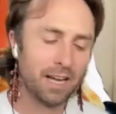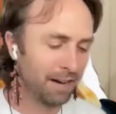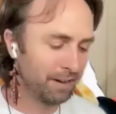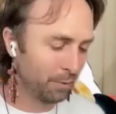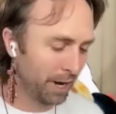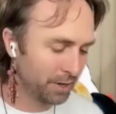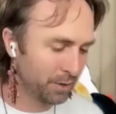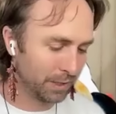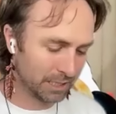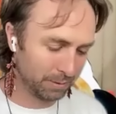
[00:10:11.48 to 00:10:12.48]
having read
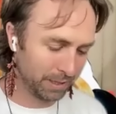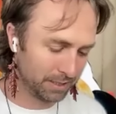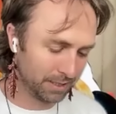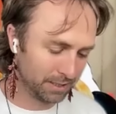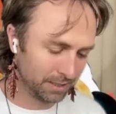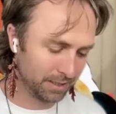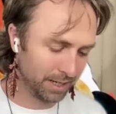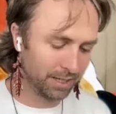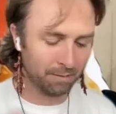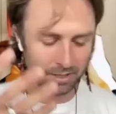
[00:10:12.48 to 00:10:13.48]
Queer Spaces
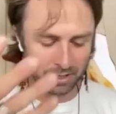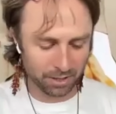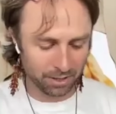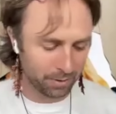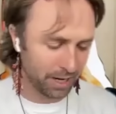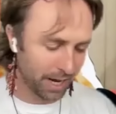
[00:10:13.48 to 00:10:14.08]
and come to know your work,